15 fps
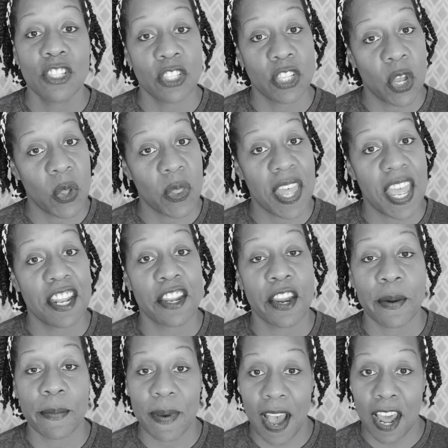so then
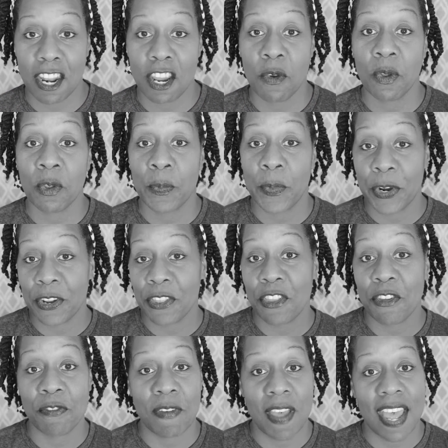your body will burn
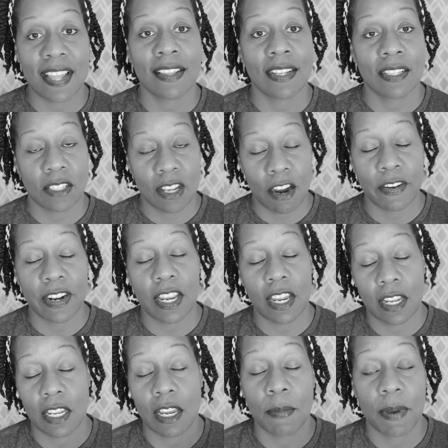the fat that's already
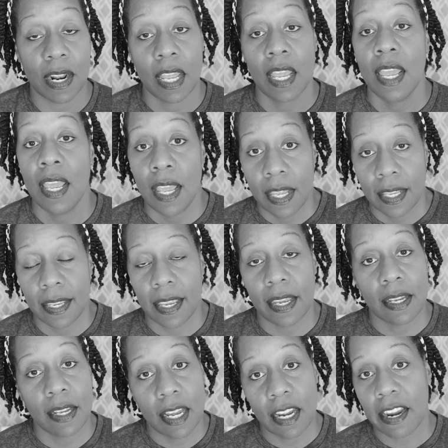on your body.
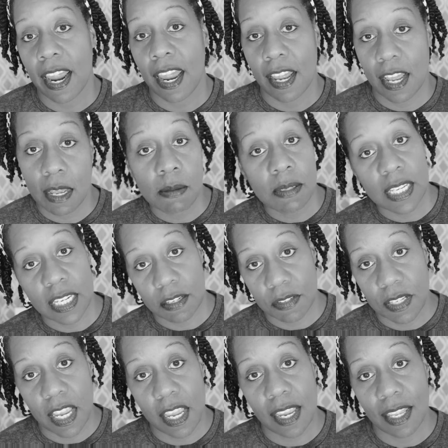Yeah, okay, I'm sick of
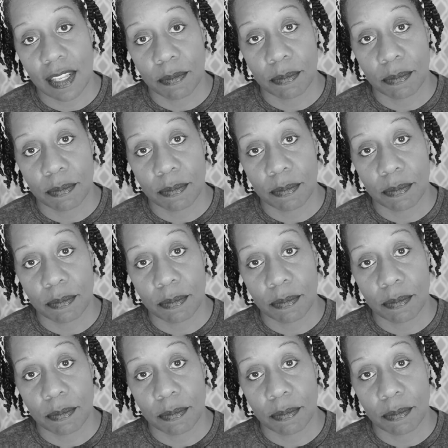saying